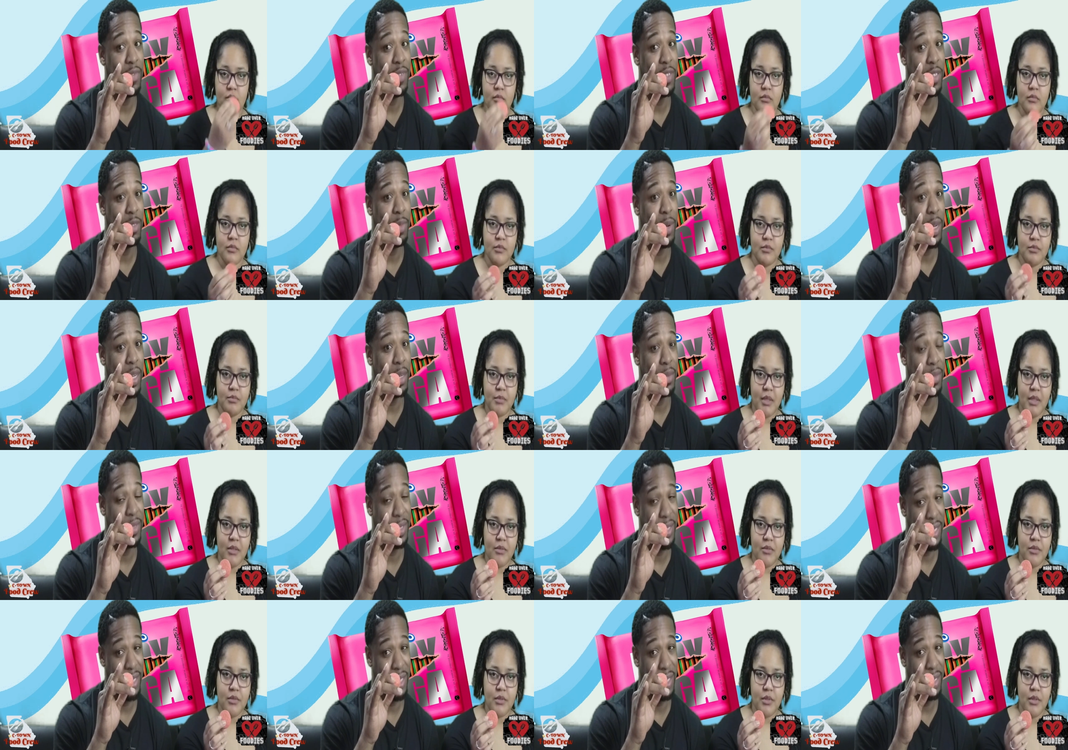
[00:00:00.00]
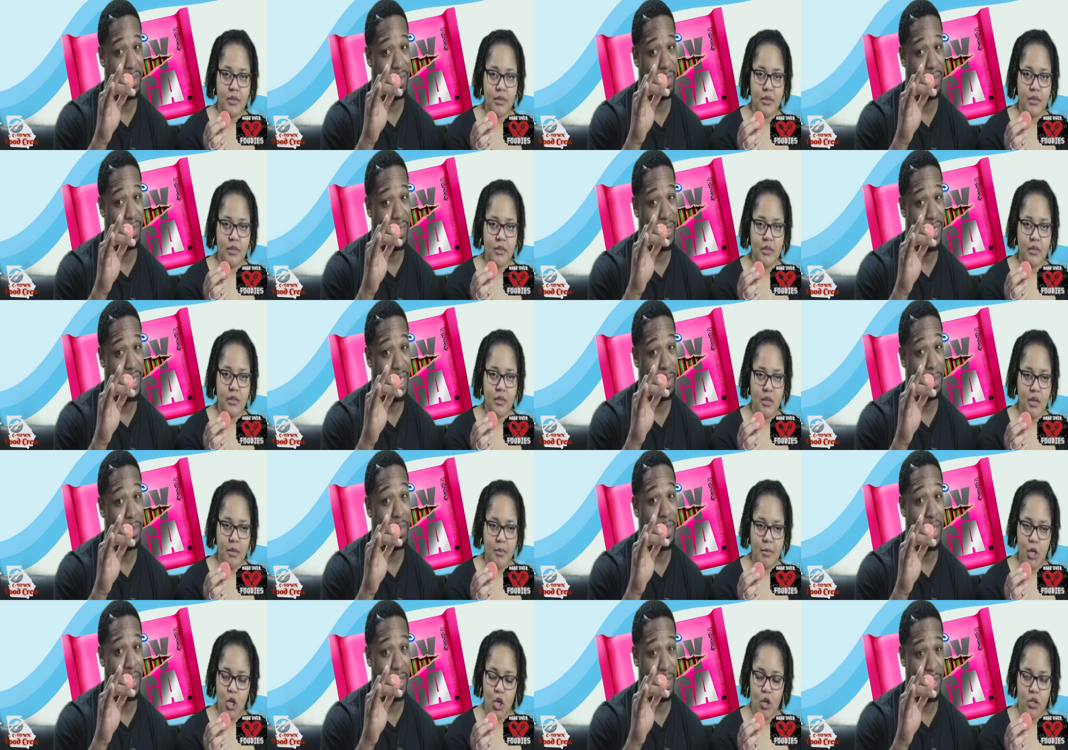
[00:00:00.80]
Speaker 1: food by the city.
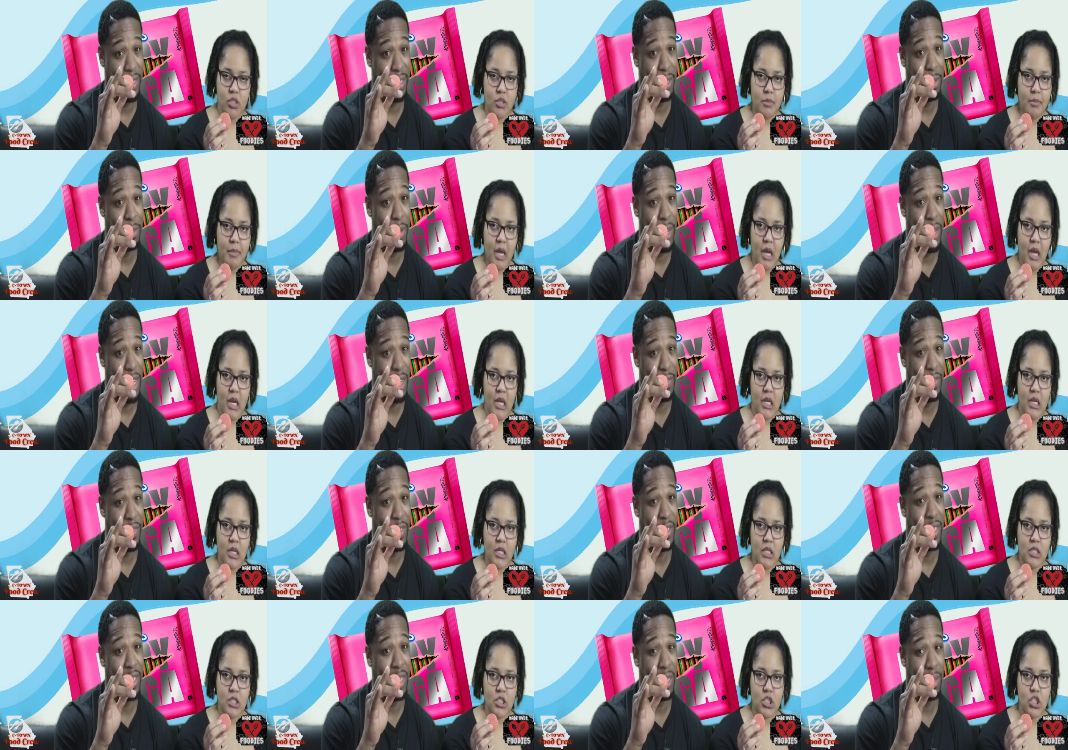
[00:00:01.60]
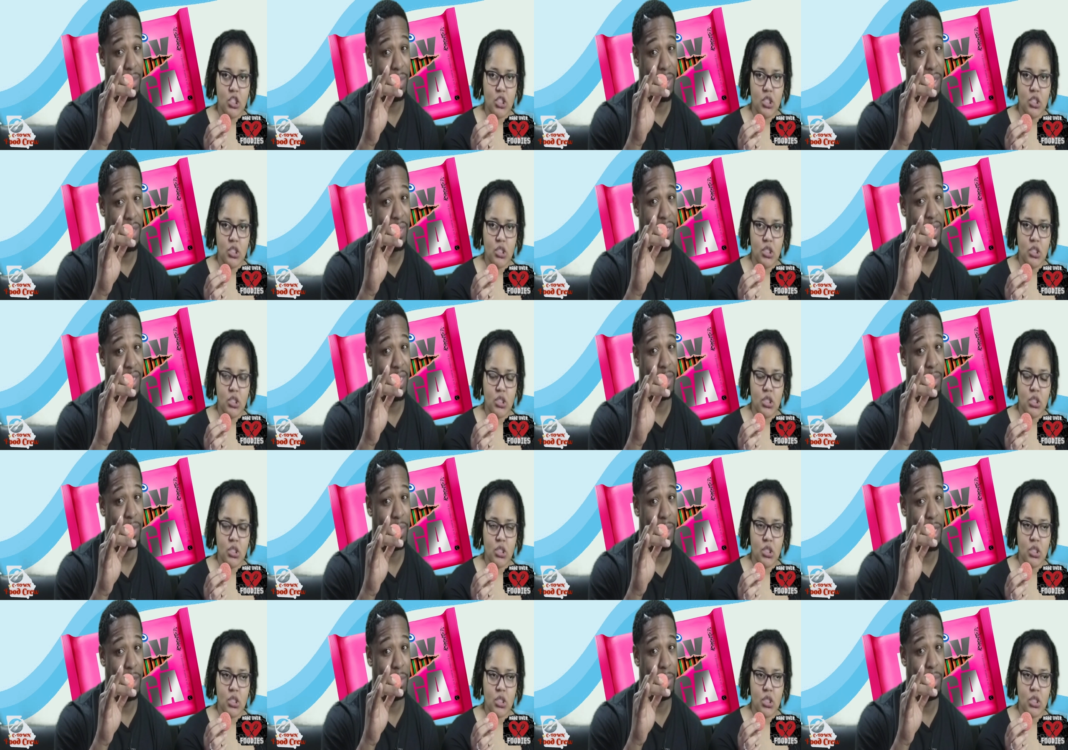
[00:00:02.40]
Let's bless everybody for the uplift
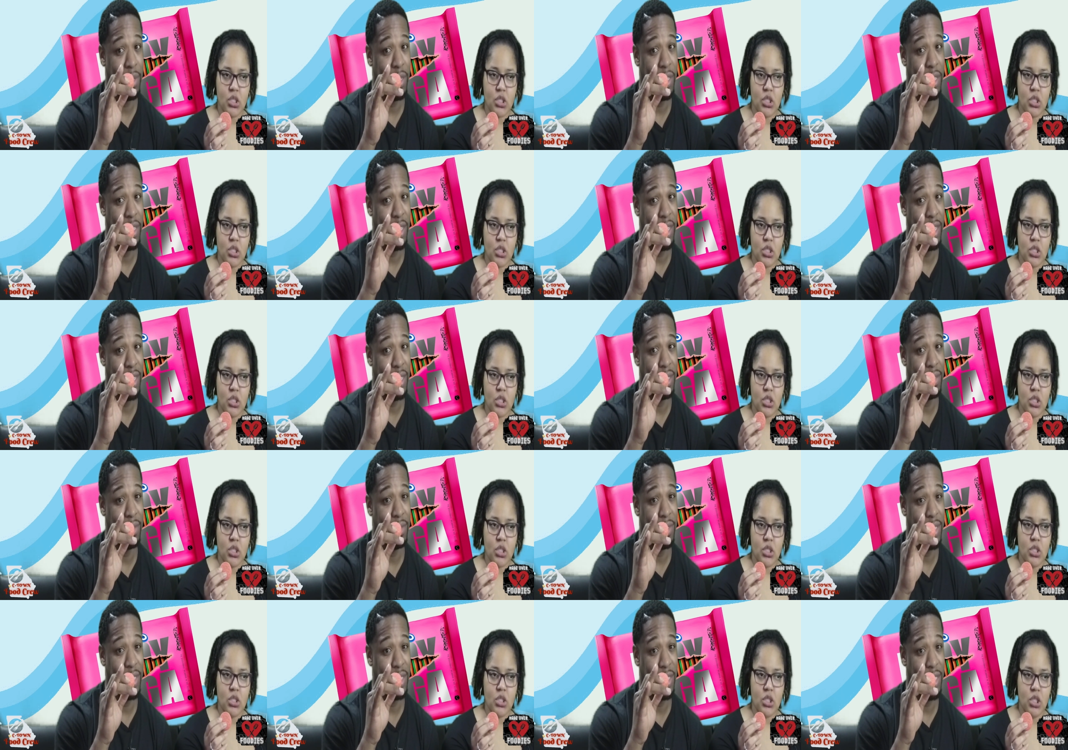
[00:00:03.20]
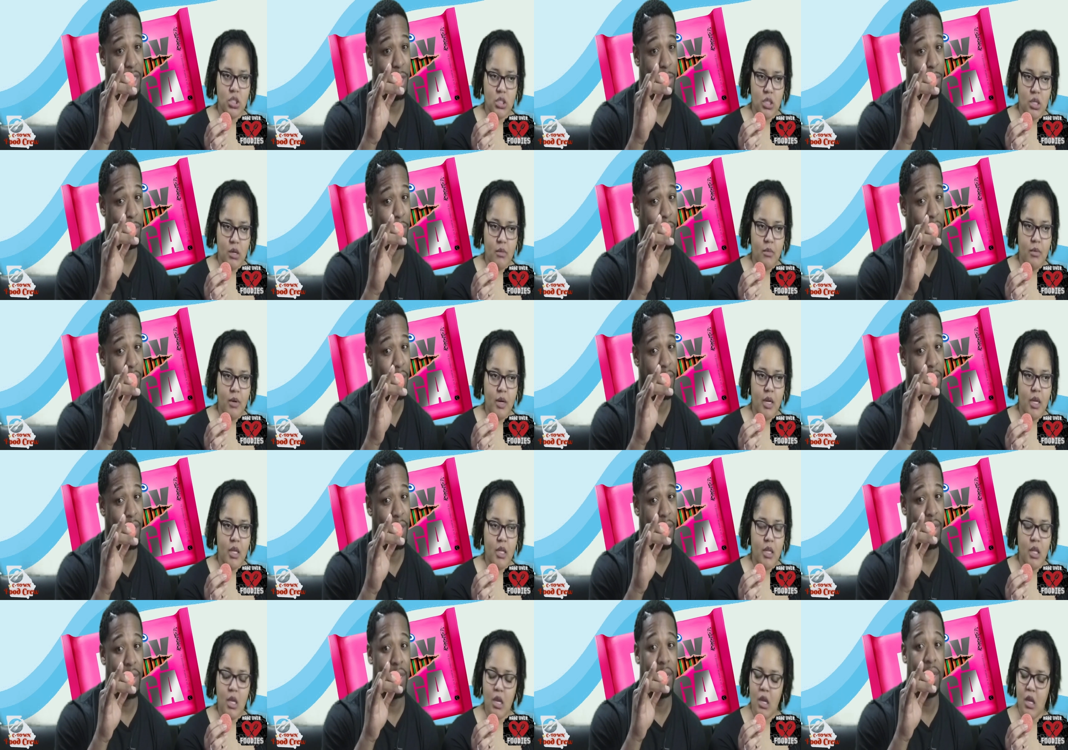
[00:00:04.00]
of people to do no
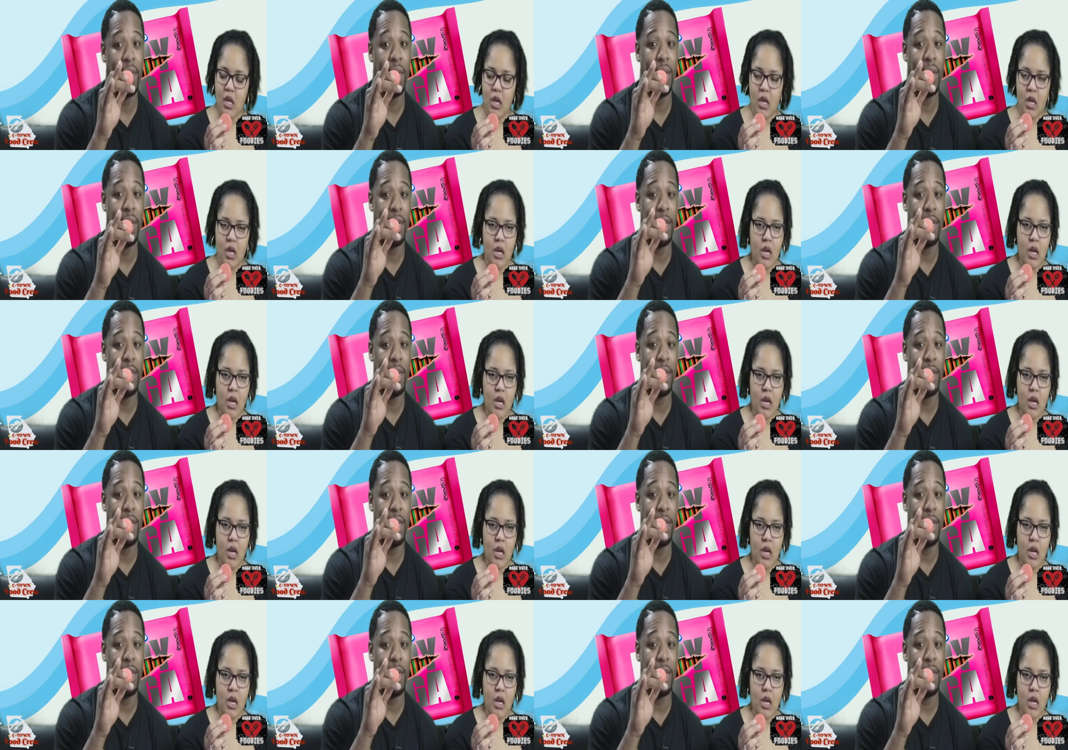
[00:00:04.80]
Christ. Thank God.